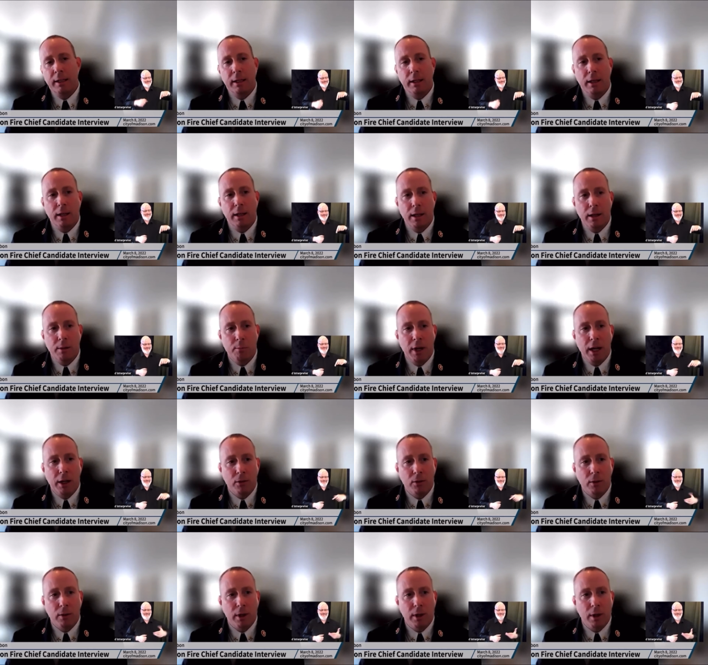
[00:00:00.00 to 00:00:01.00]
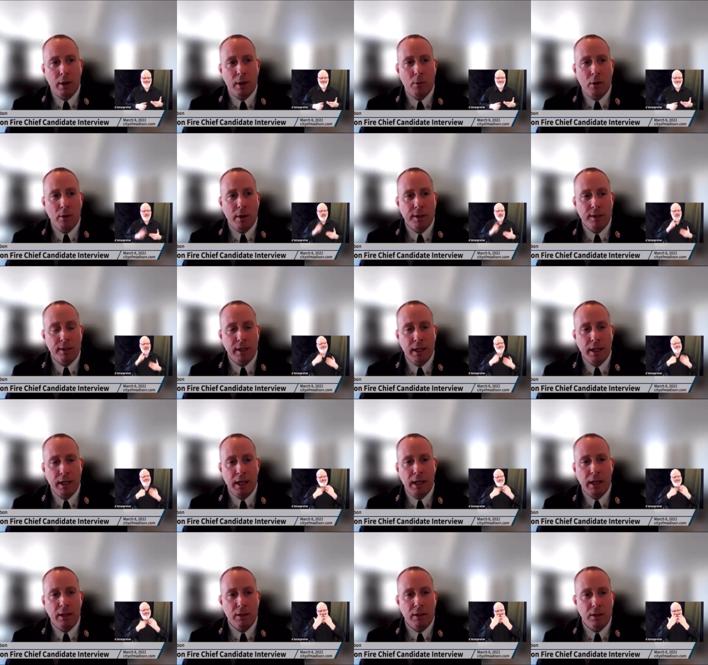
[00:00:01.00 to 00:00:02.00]
and, and make sure that I'm always staying
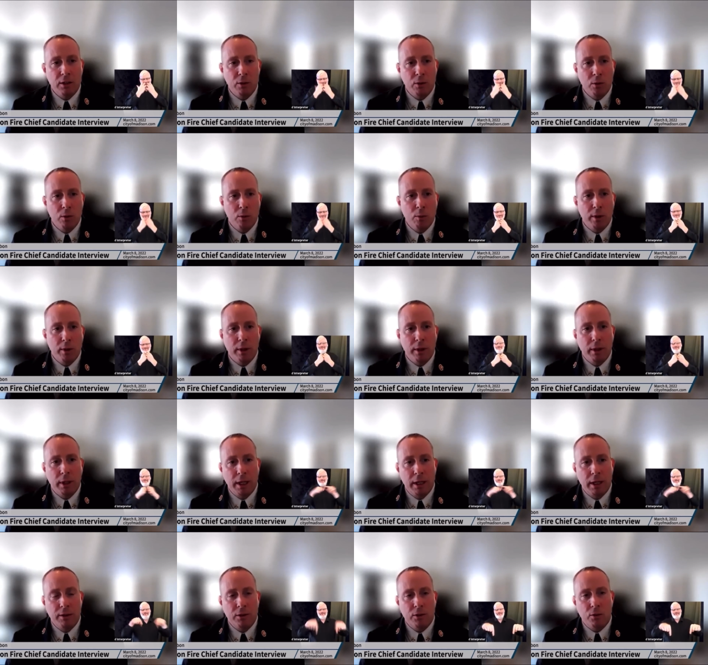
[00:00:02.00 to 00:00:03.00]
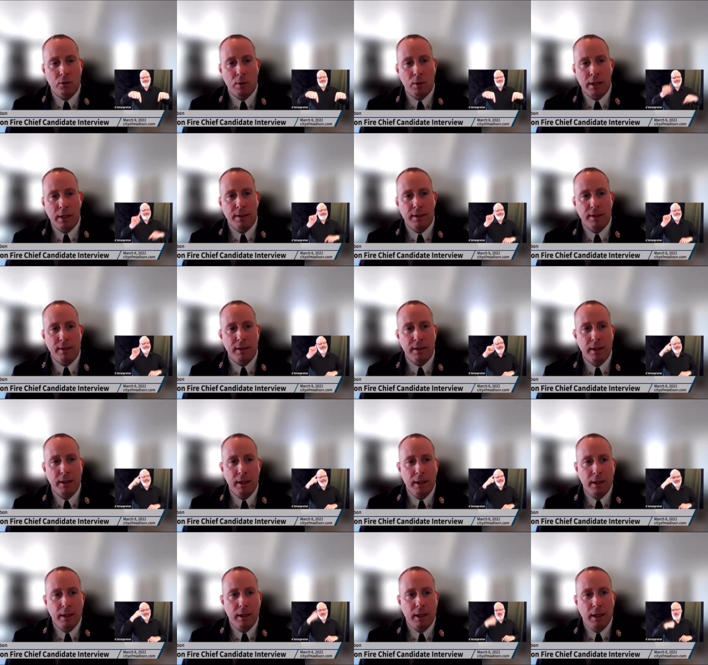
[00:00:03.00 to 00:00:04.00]
in tune with the latest trends
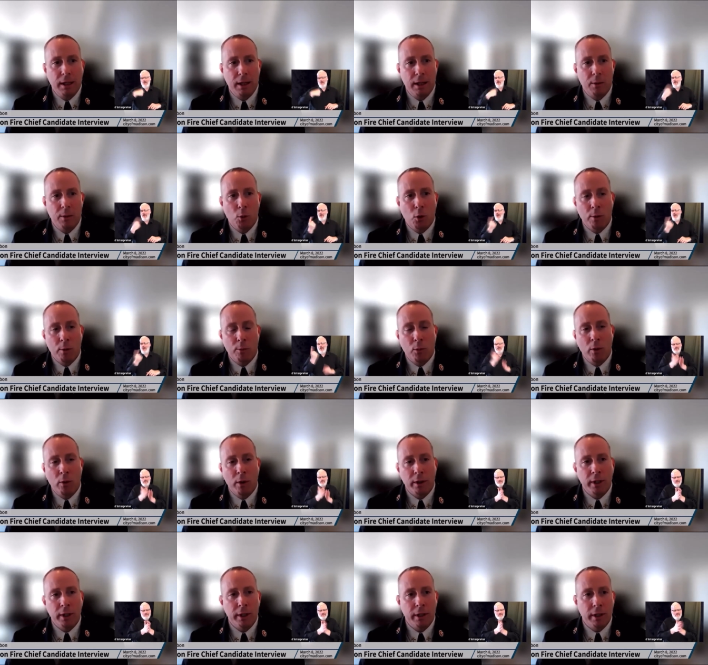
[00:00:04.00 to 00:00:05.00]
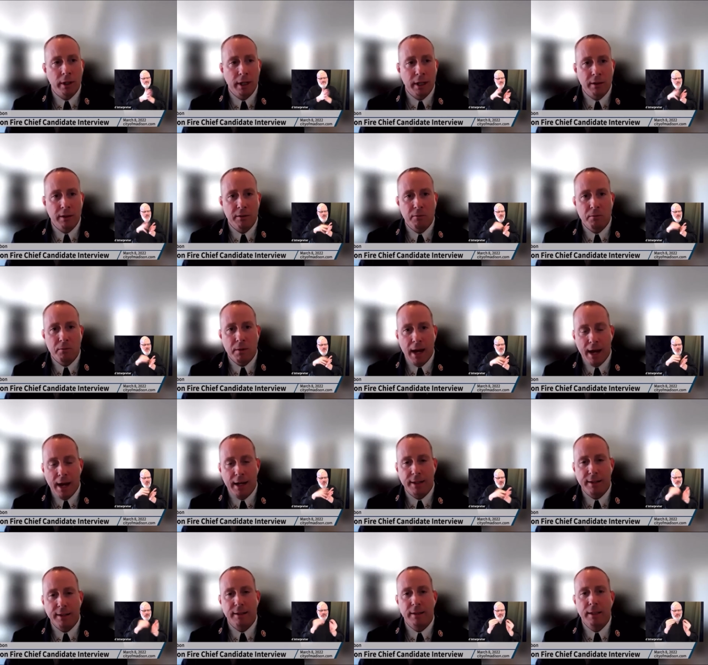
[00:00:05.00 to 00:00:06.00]
and, more importantly, the latest
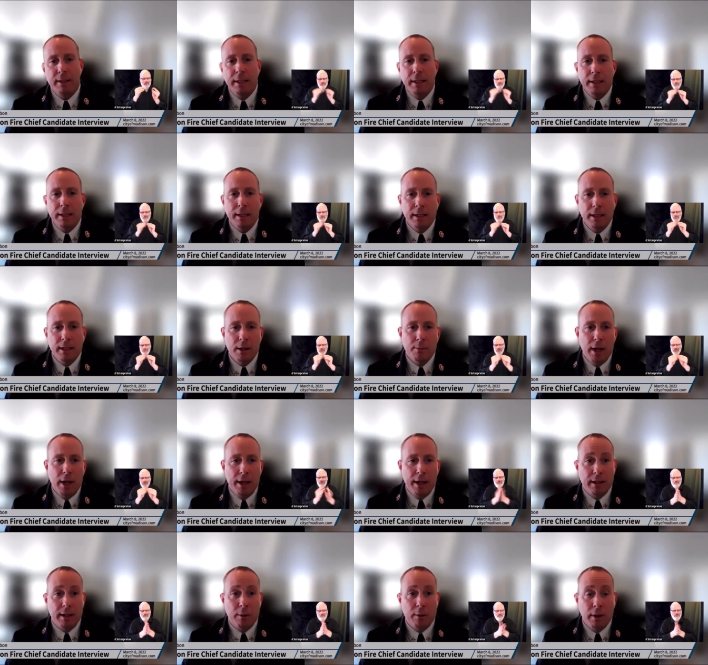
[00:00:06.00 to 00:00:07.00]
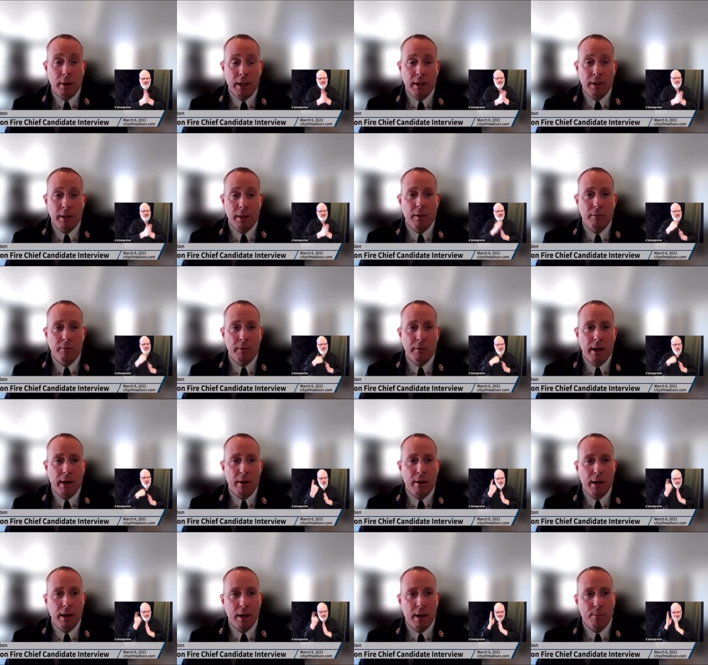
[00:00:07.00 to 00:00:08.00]
facts um, as they relate to the fire
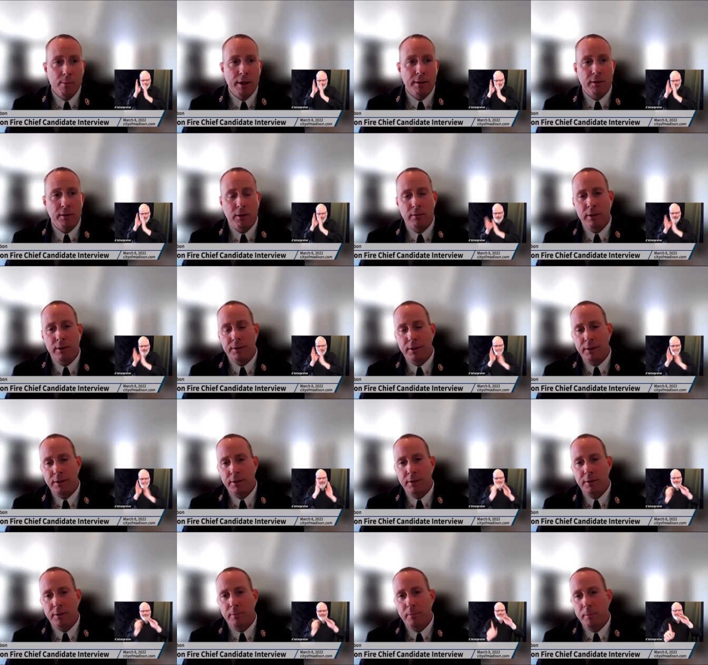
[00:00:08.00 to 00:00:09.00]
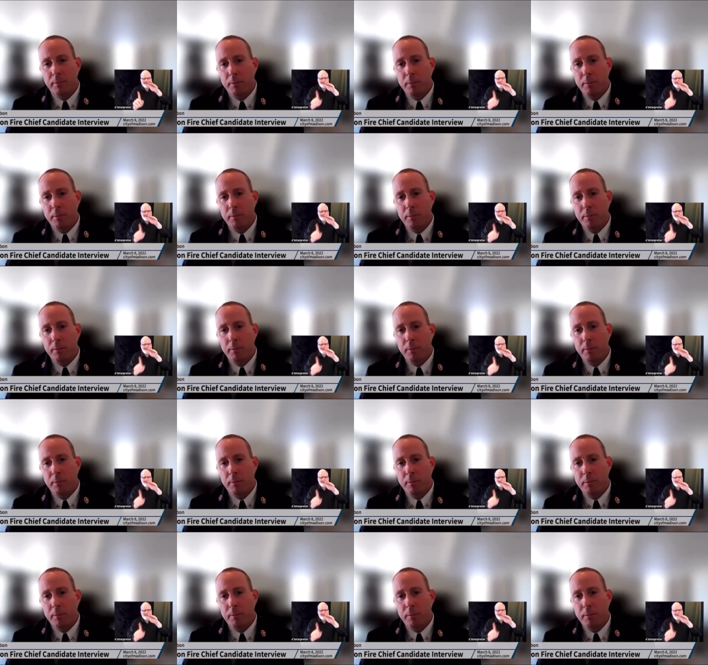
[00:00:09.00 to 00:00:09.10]
and EMS services.